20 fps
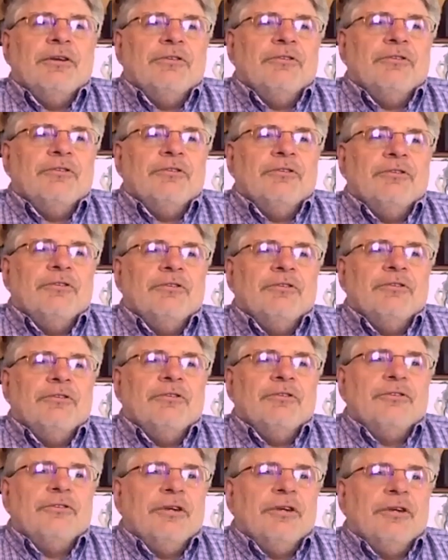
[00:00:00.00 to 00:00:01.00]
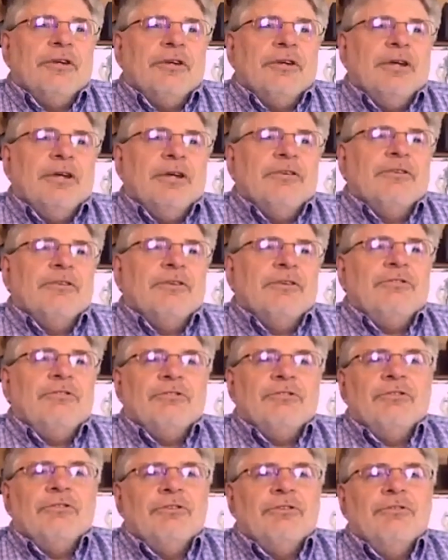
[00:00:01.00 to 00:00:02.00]
as the teachers and
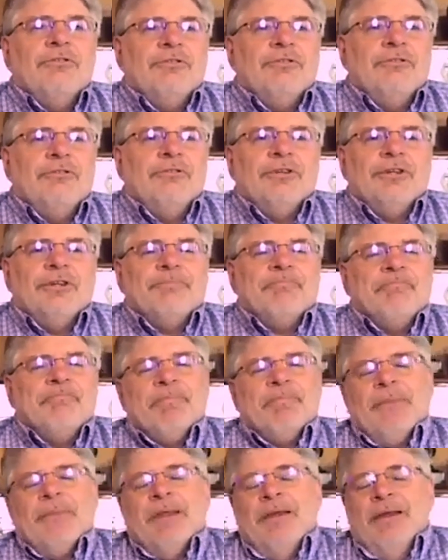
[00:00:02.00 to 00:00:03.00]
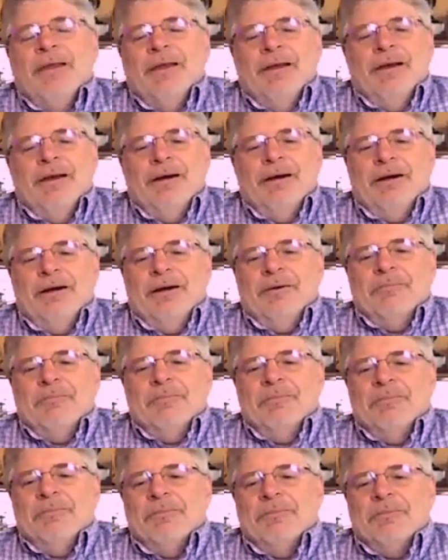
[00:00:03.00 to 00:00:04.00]
students using it,
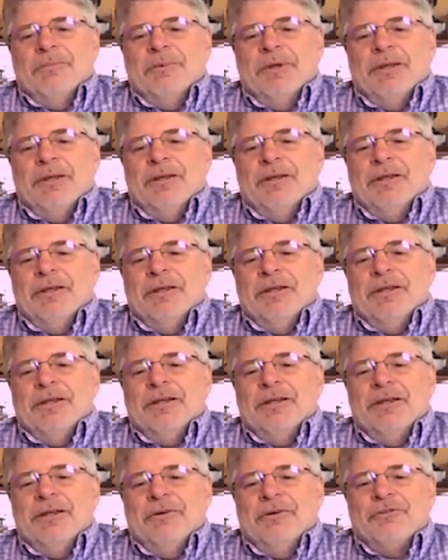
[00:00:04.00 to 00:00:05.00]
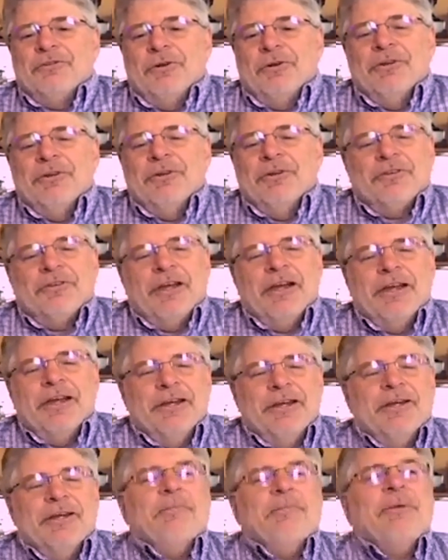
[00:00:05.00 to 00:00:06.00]
as old as I
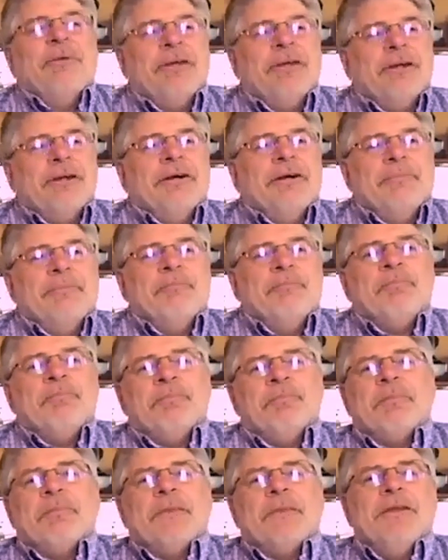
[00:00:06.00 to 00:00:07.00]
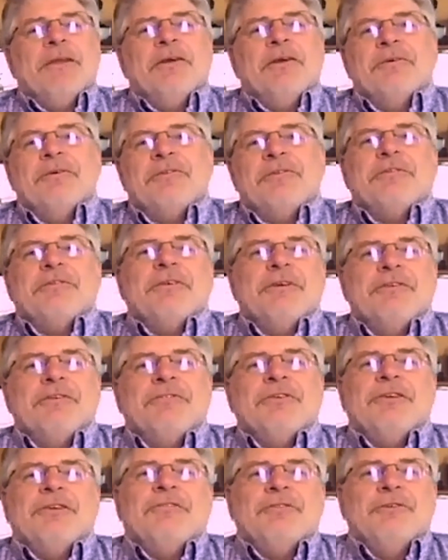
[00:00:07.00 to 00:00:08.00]
am,
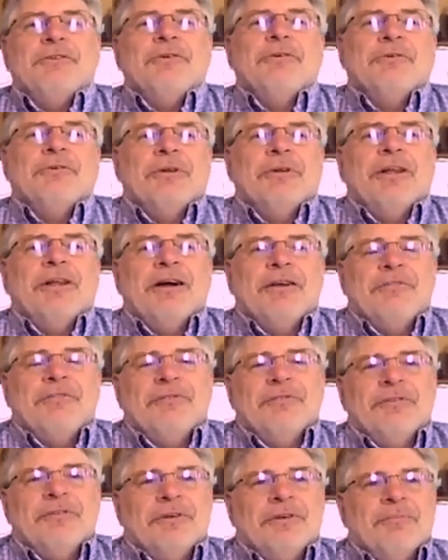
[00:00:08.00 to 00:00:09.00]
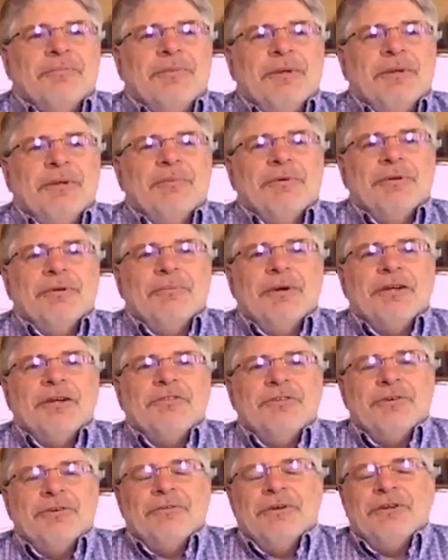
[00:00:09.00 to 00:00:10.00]
it's new to a lot of people in my
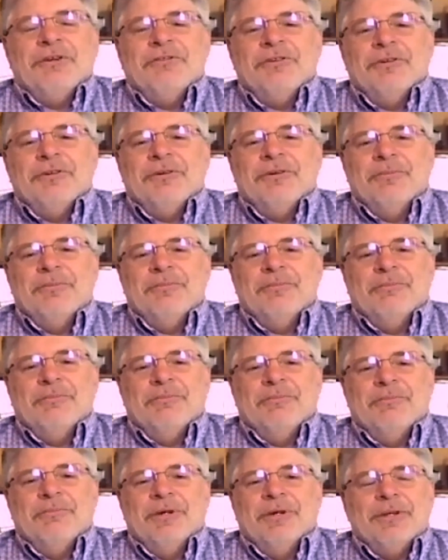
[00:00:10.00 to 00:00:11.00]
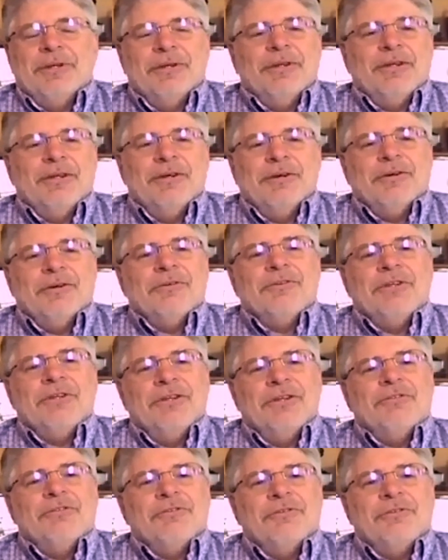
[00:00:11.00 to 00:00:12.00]
generation. But the younger
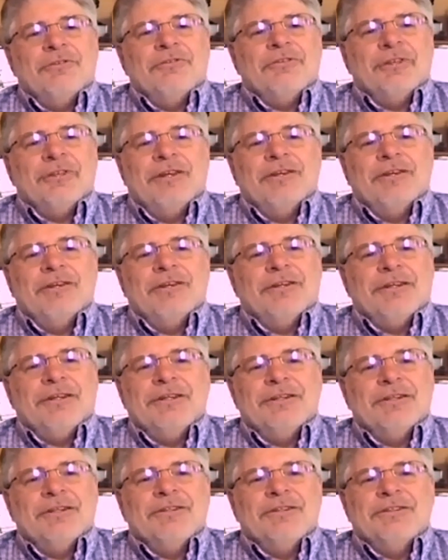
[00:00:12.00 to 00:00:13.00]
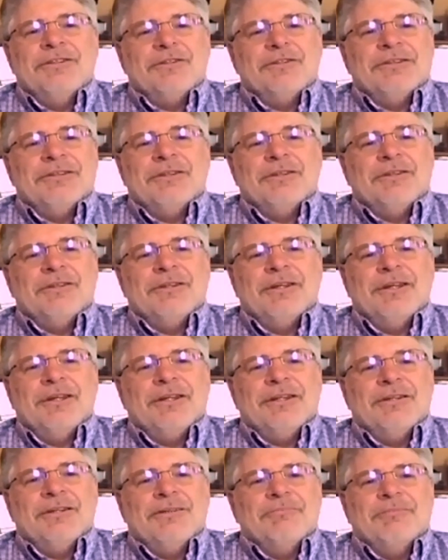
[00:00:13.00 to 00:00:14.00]
teachers and the kids, they